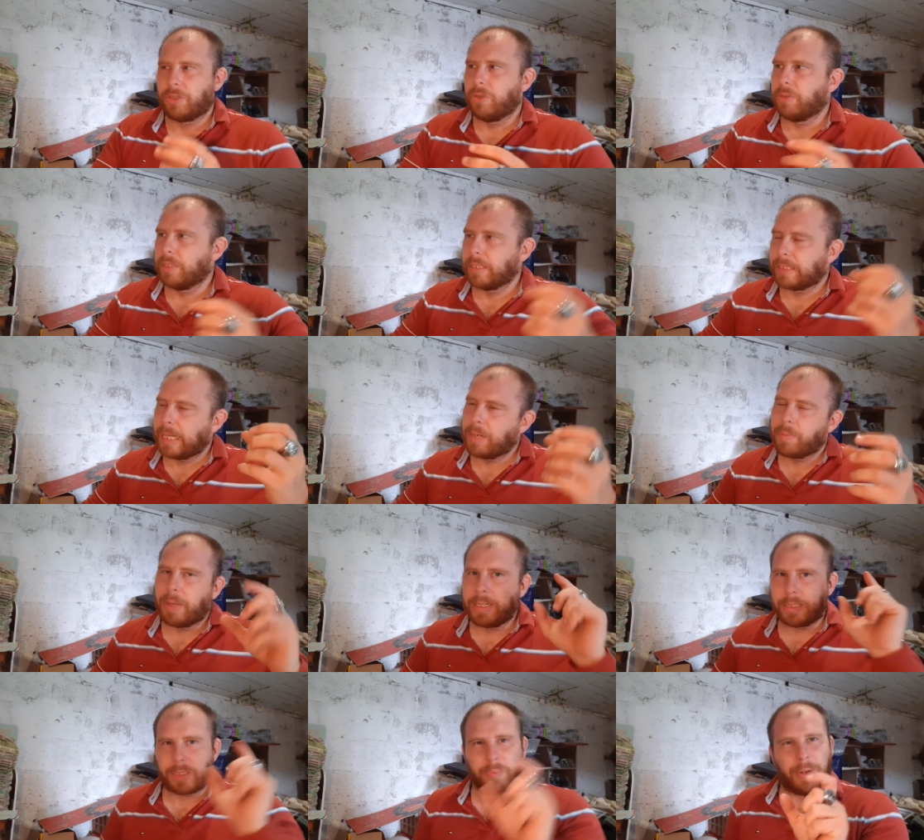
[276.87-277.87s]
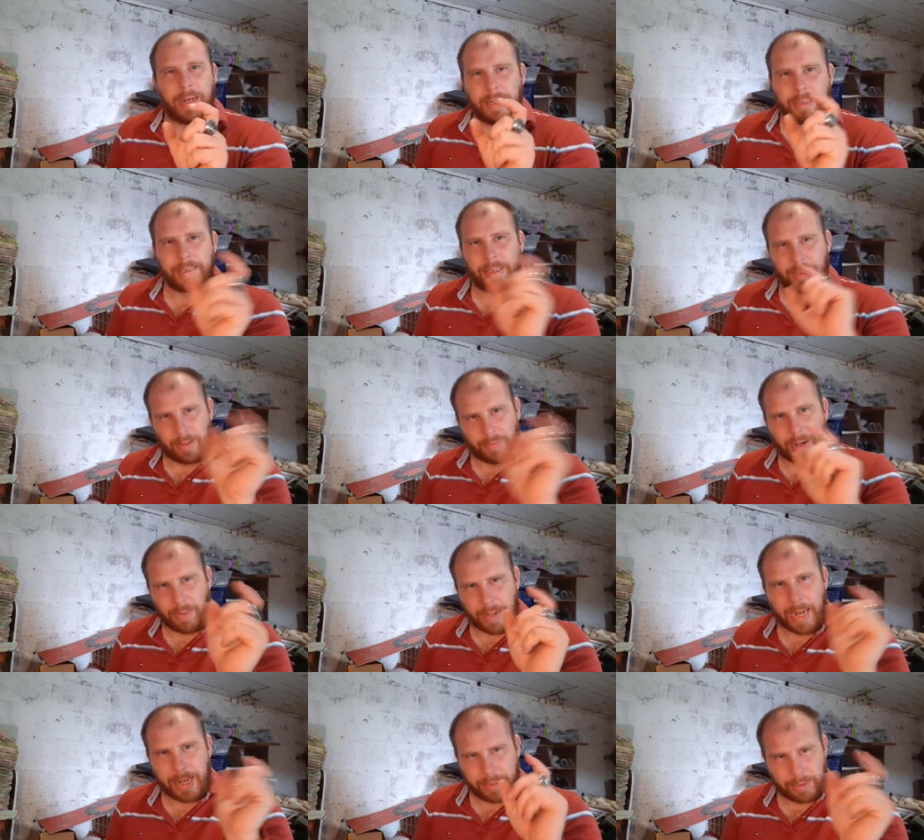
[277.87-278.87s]
in the same way as a rattle
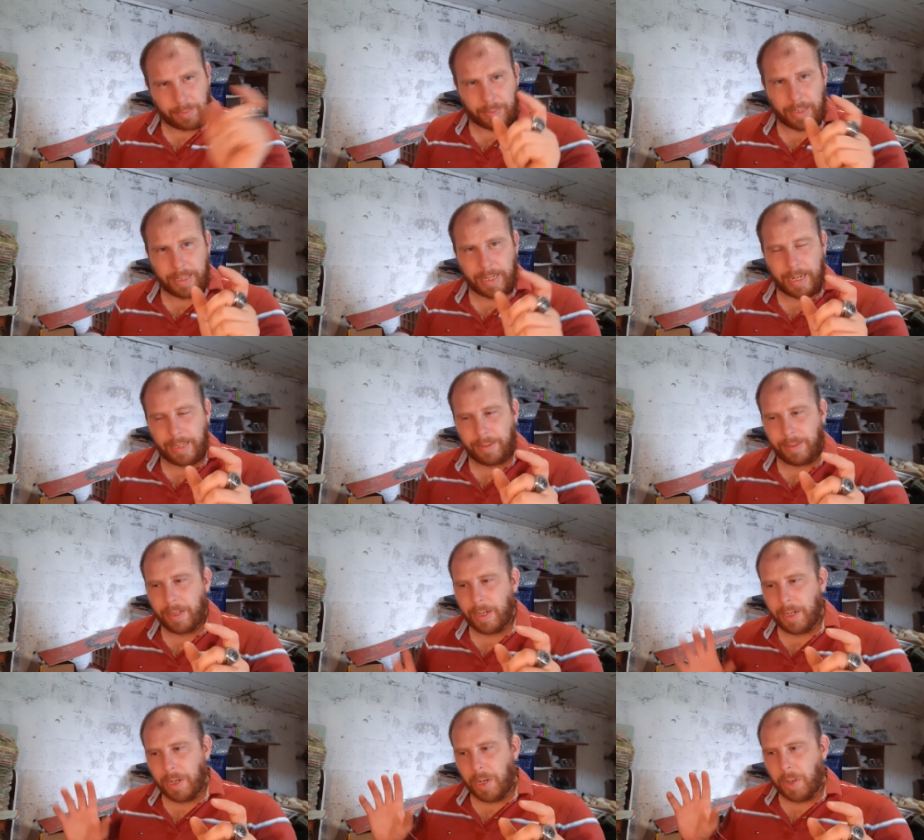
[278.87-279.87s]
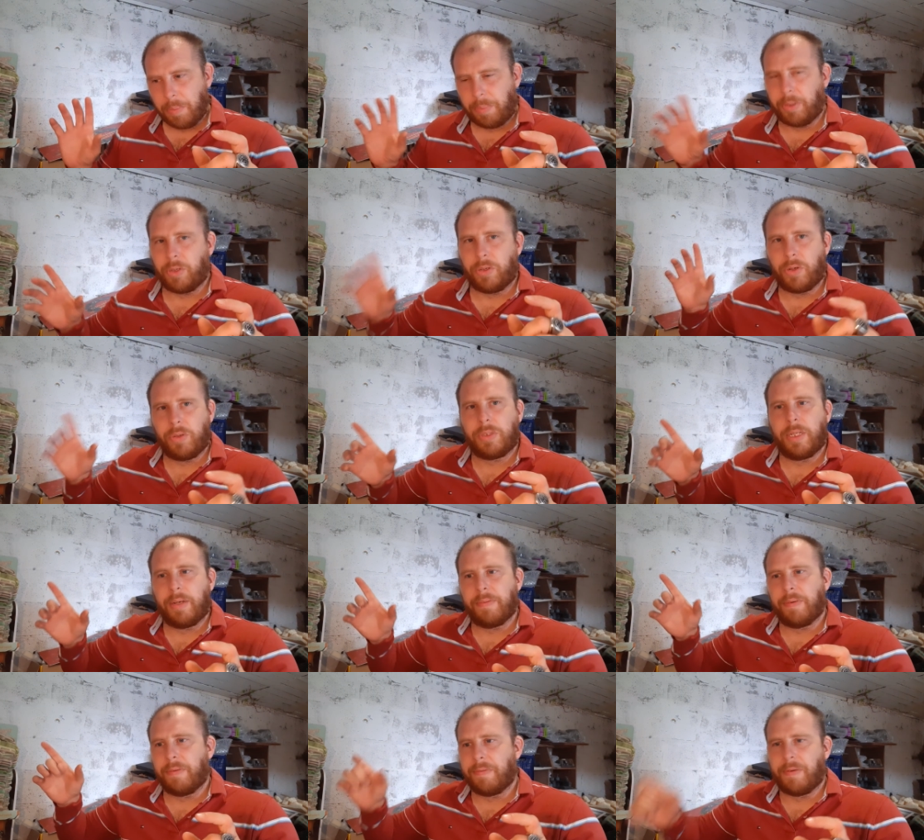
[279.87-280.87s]
can spray can, but you're using it
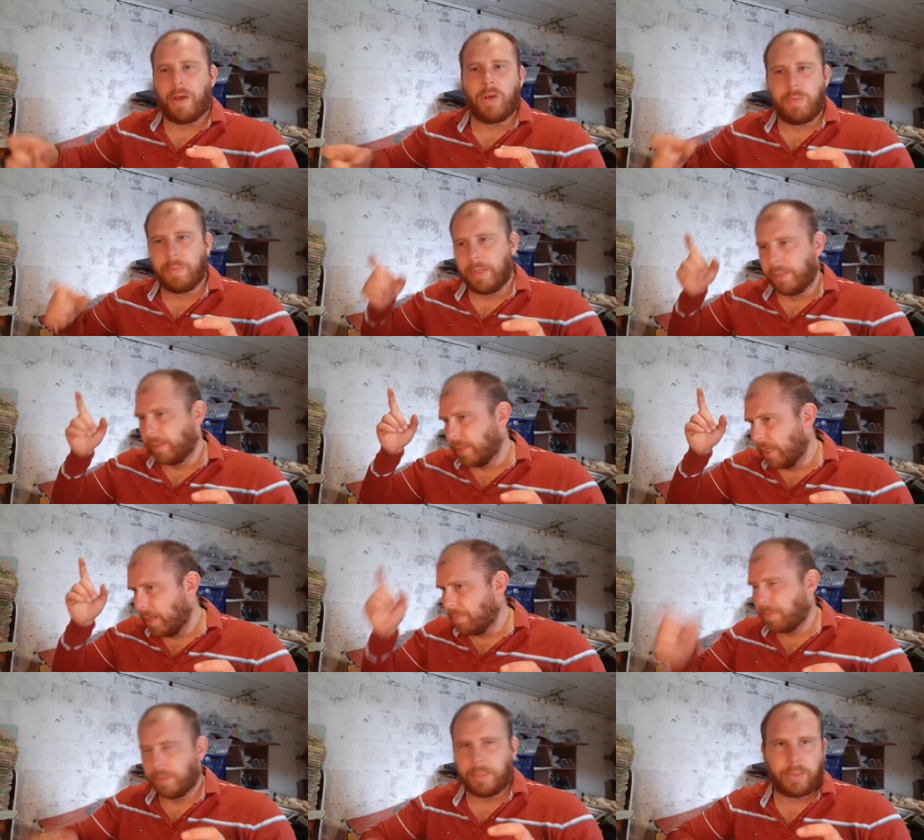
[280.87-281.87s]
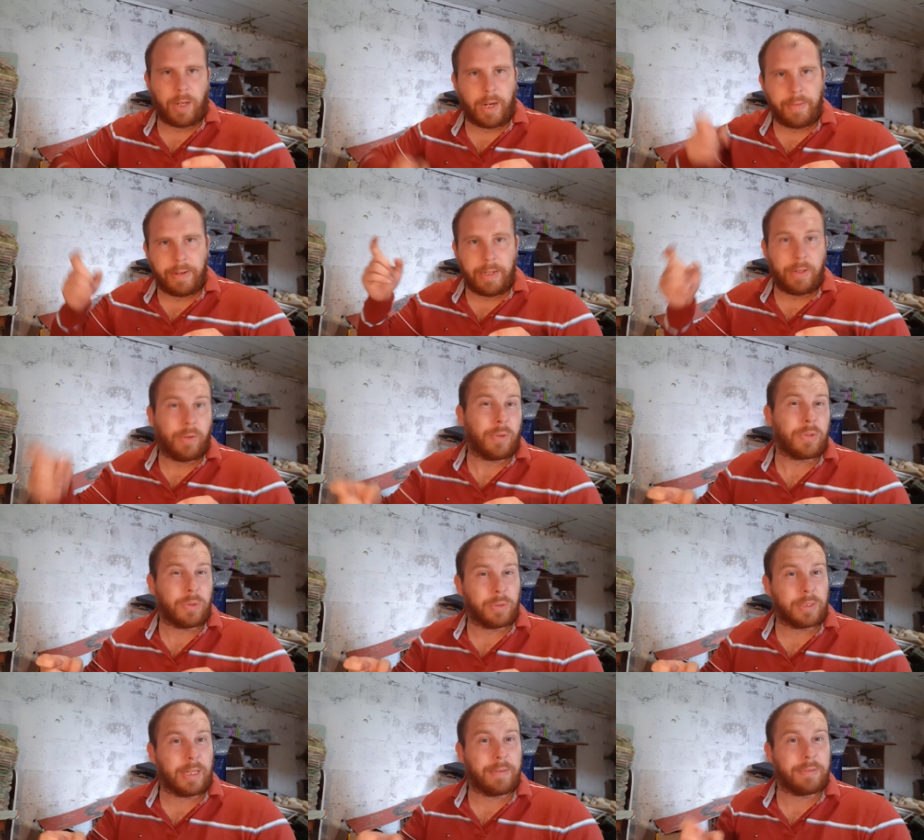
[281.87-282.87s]
for foam and polystyrene and all sort
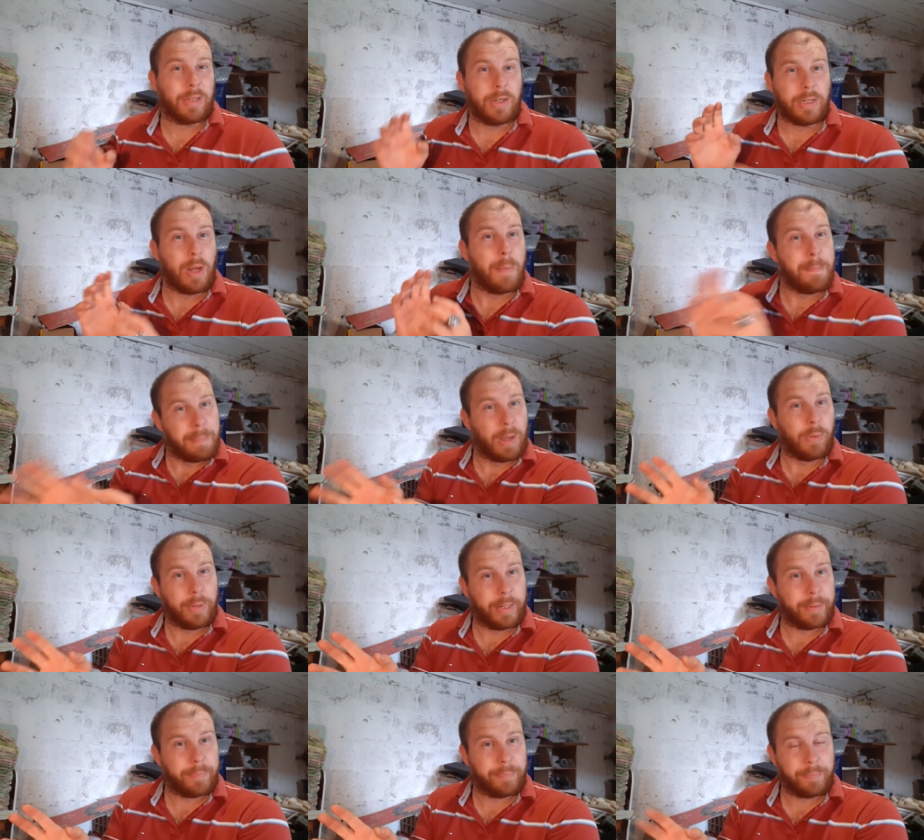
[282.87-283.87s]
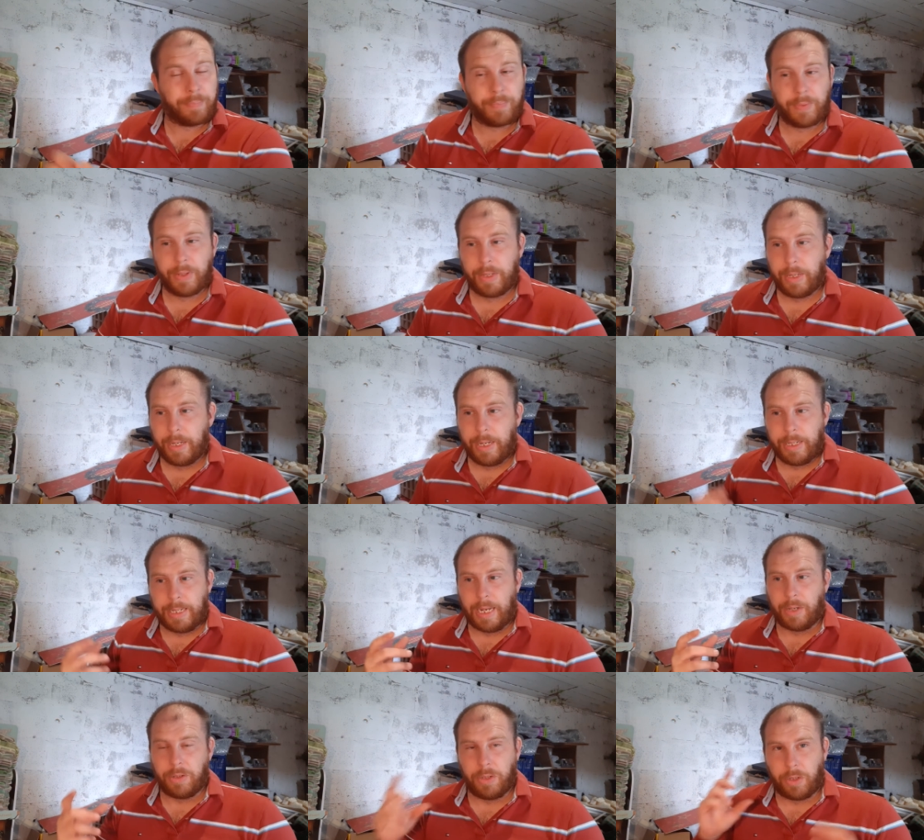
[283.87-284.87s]
of stuff, so you don't melt it.
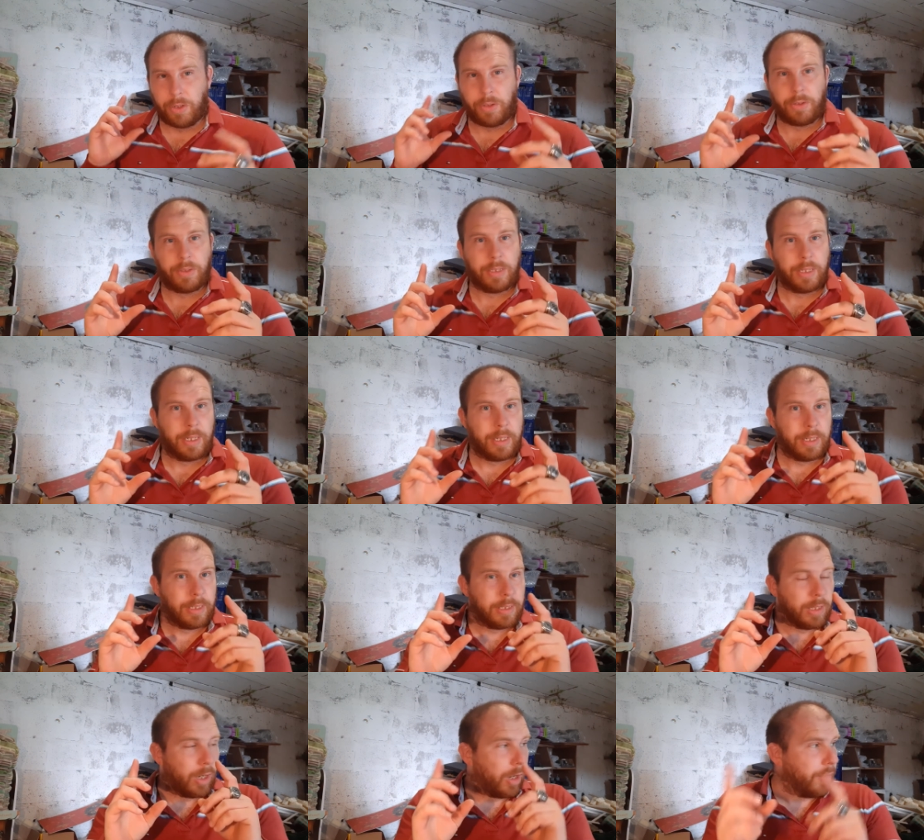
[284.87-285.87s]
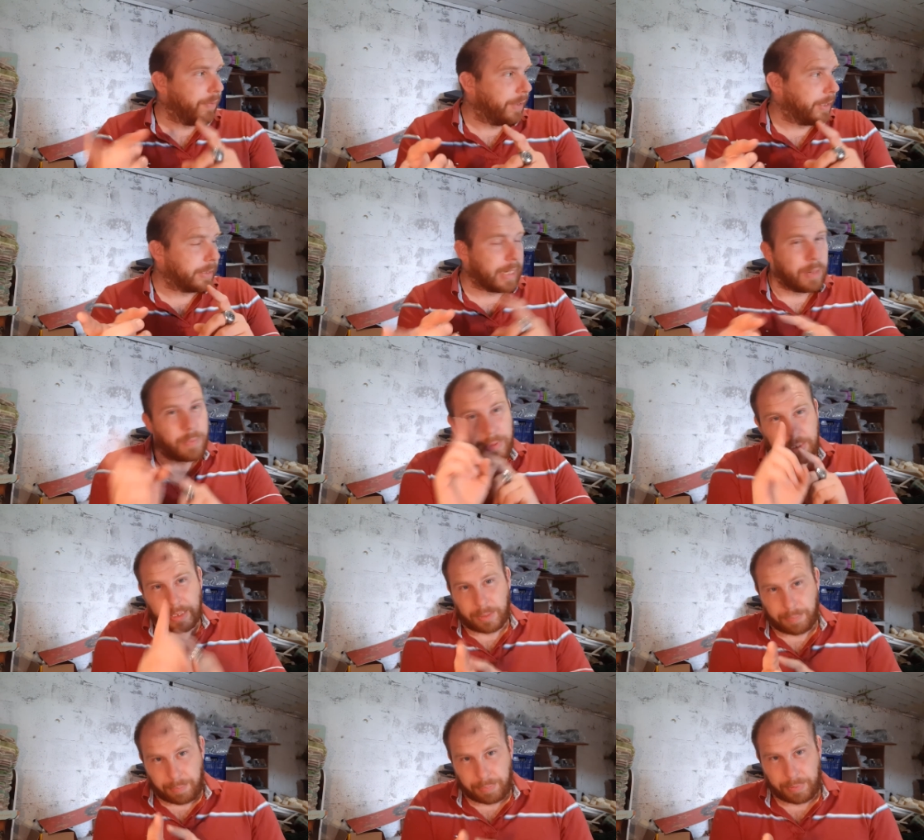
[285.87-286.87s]
Now you could, on the Insane
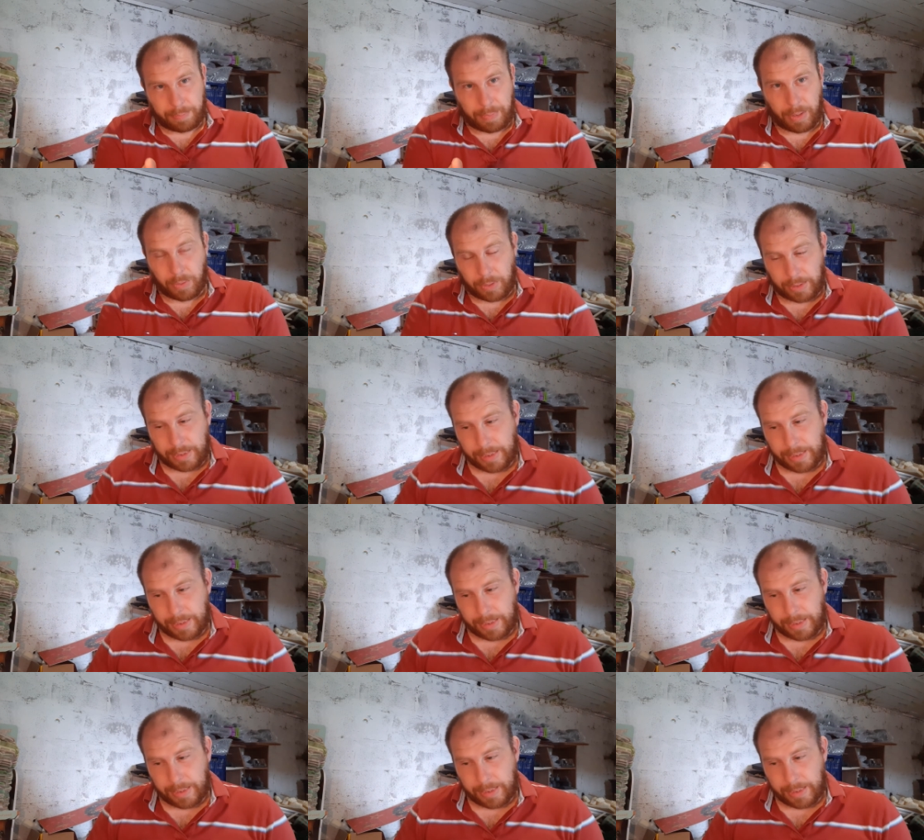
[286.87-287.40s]
Wizards build